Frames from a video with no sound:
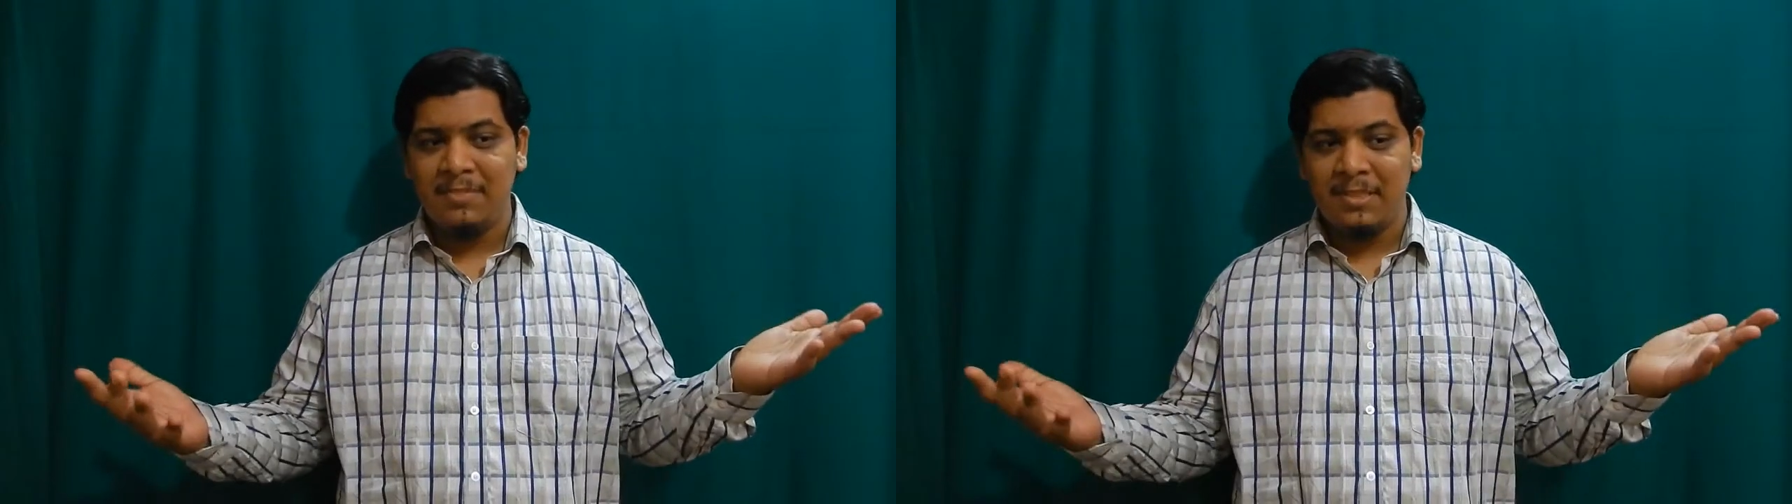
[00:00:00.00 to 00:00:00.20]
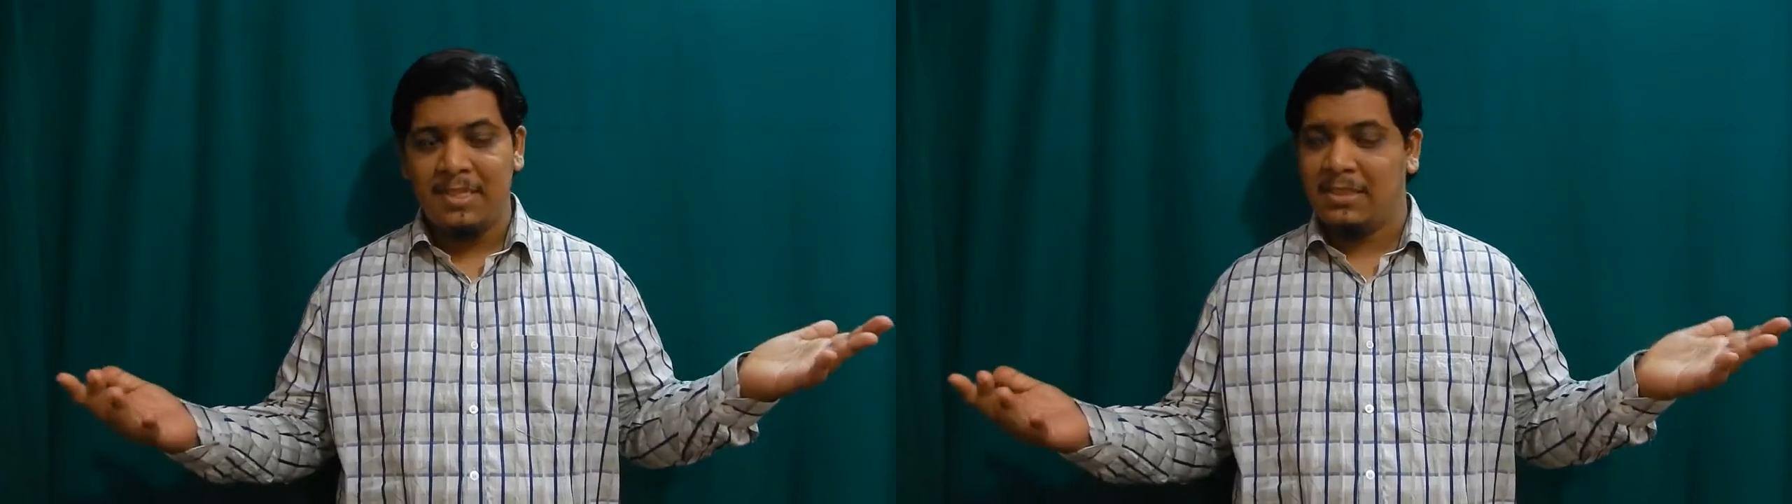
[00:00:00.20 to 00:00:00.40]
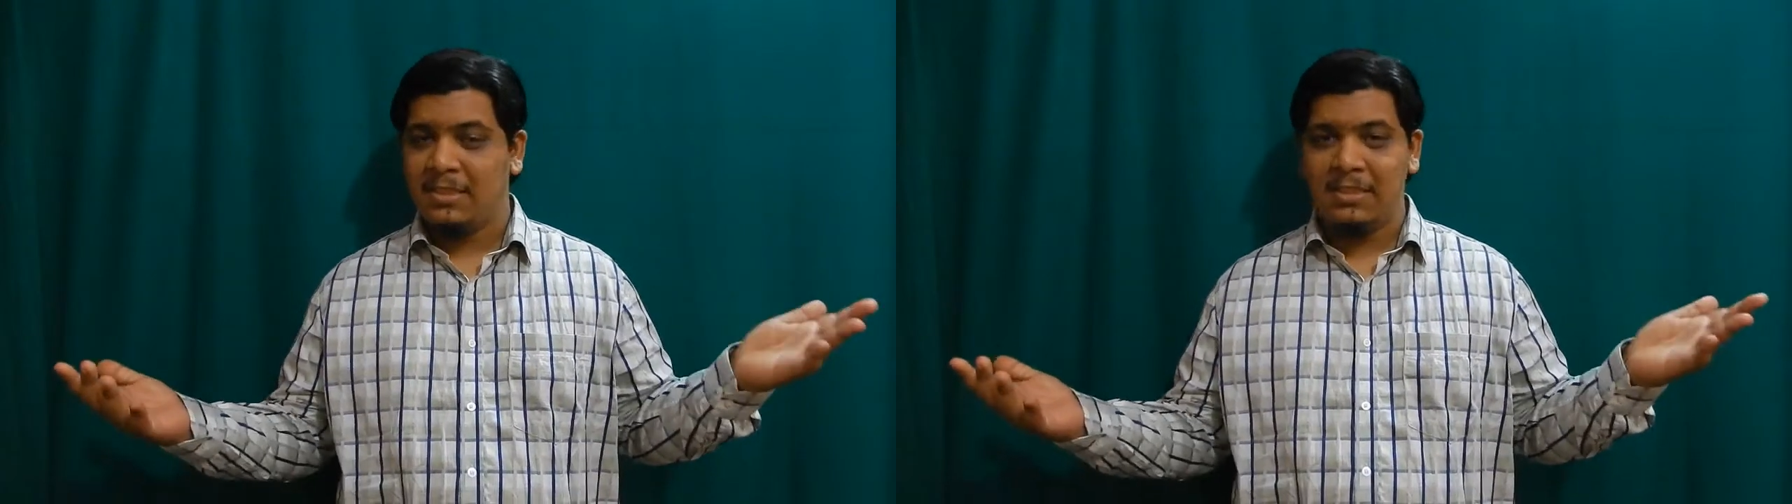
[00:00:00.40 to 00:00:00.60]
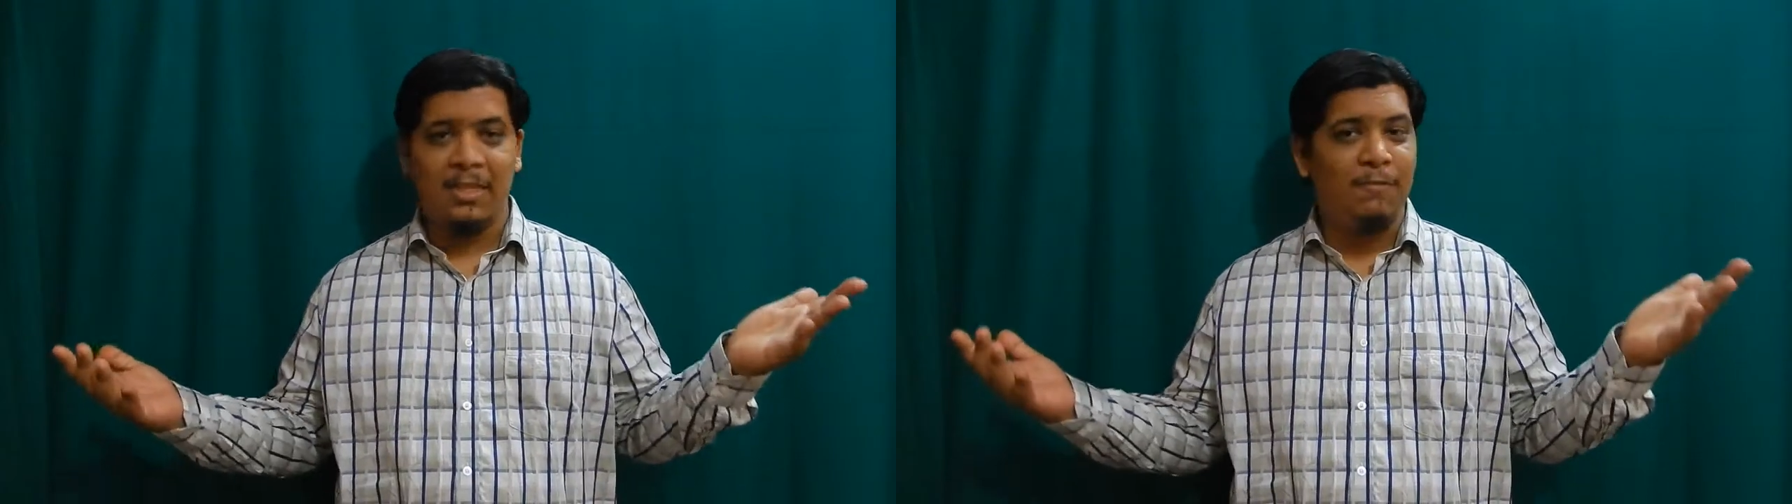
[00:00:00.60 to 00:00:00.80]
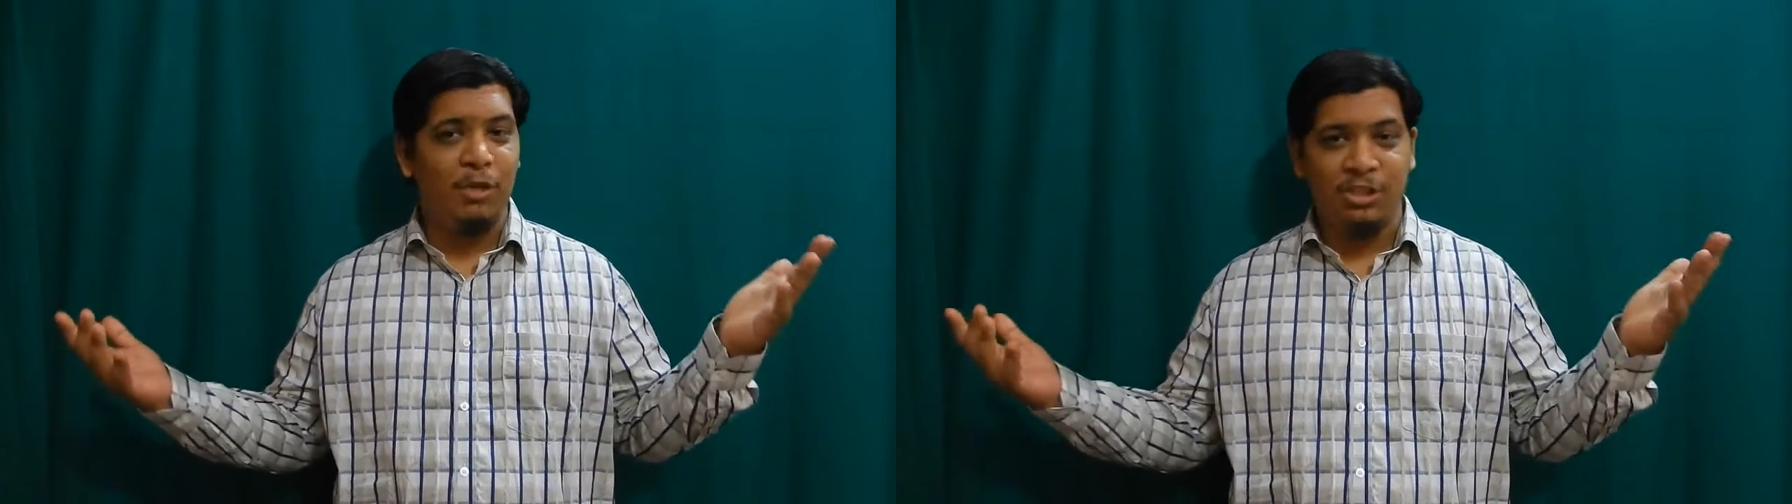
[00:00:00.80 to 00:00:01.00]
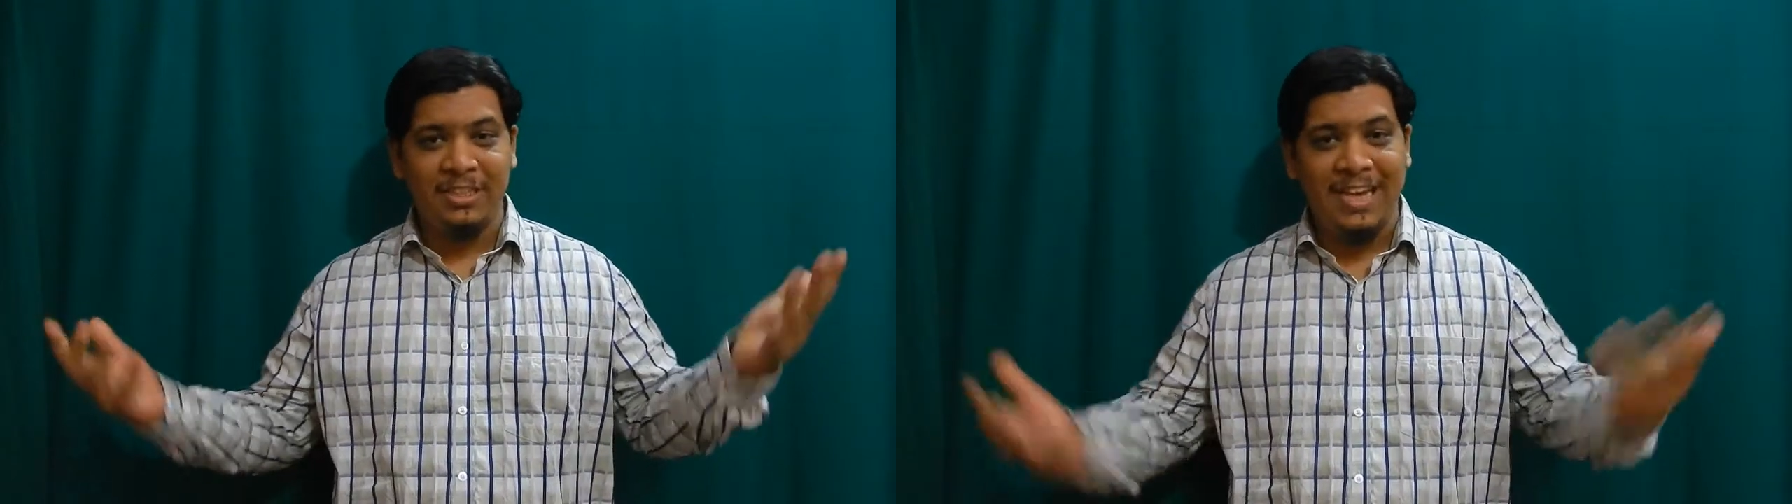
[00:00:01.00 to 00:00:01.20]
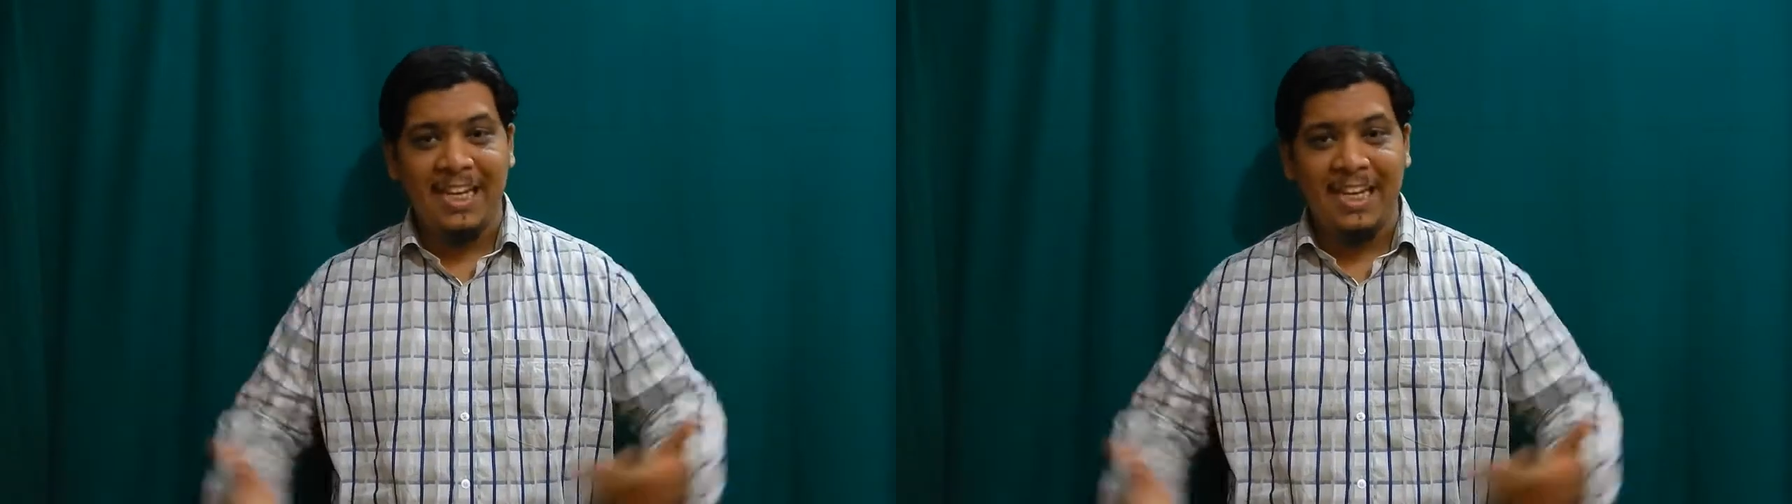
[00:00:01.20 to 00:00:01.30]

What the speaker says: Just watching